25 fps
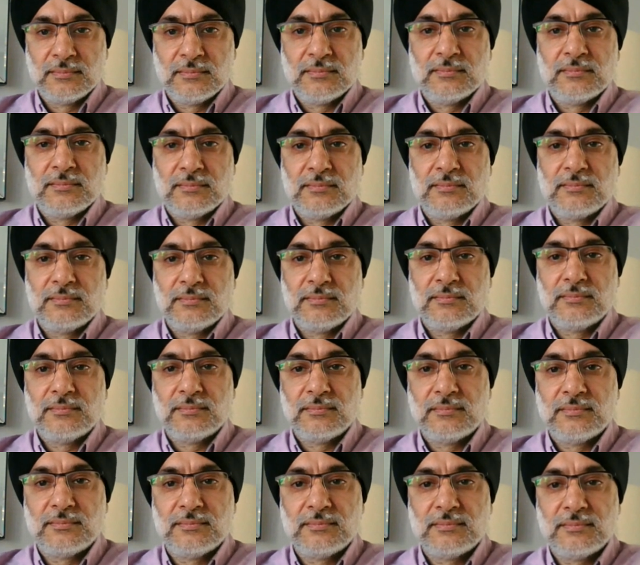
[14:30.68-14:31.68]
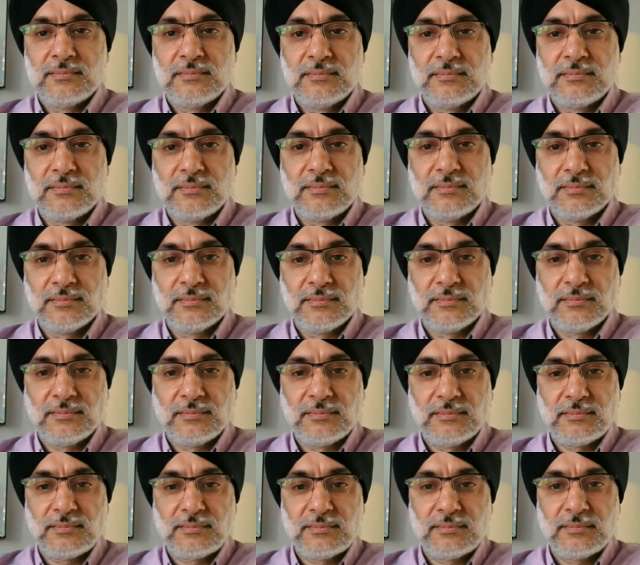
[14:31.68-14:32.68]

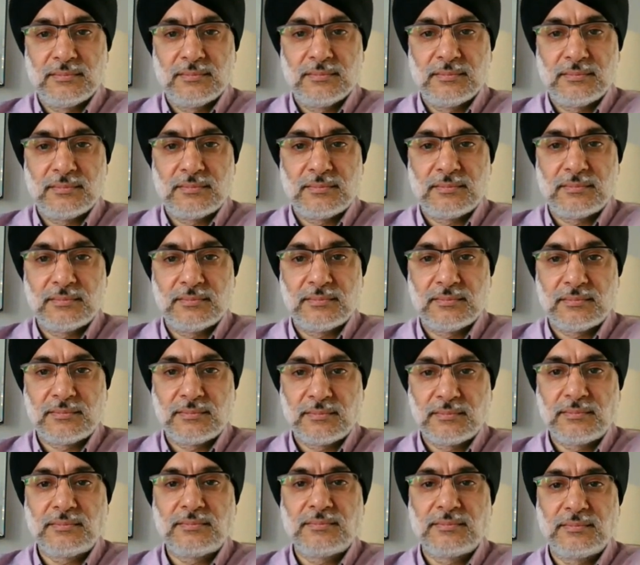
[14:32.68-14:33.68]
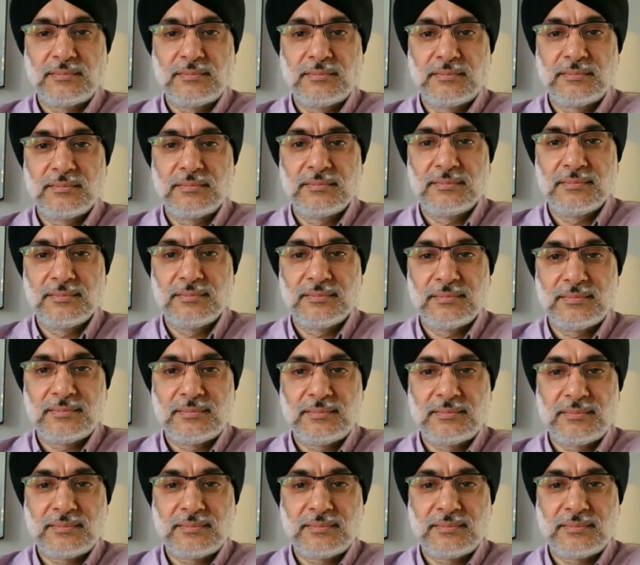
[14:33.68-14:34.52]
(not speaking)